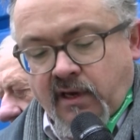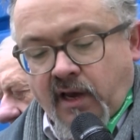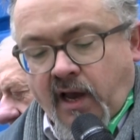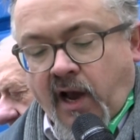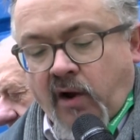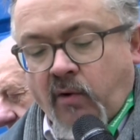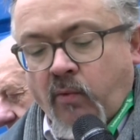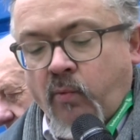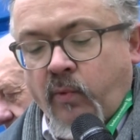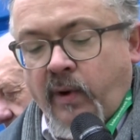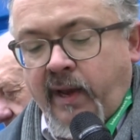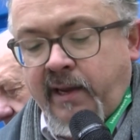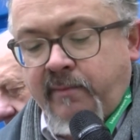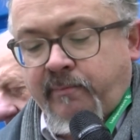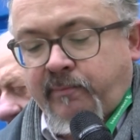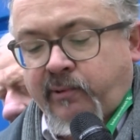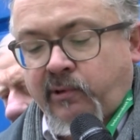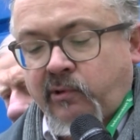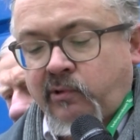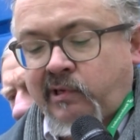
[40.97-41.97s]
and we
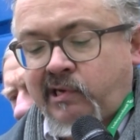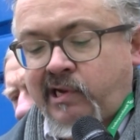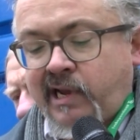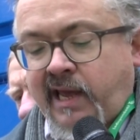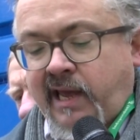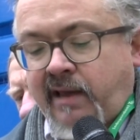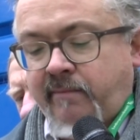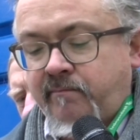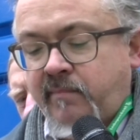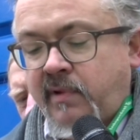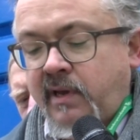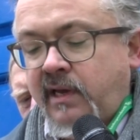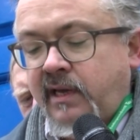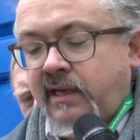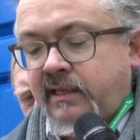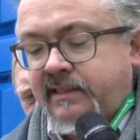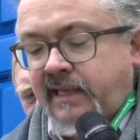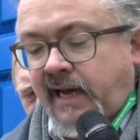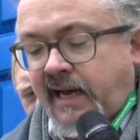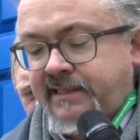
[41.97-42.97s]
proclaim
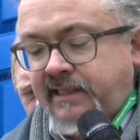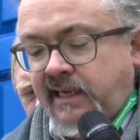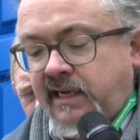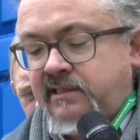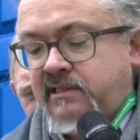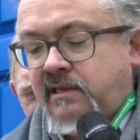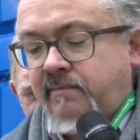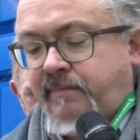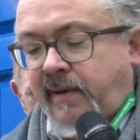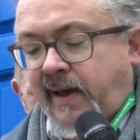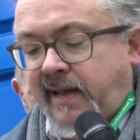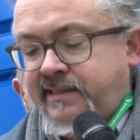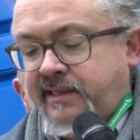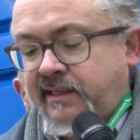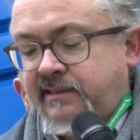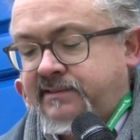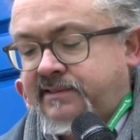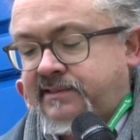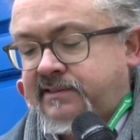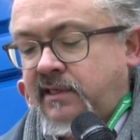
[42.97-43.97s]
that
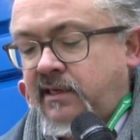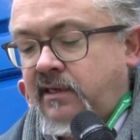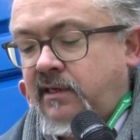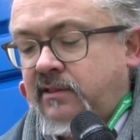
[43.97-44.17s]
independence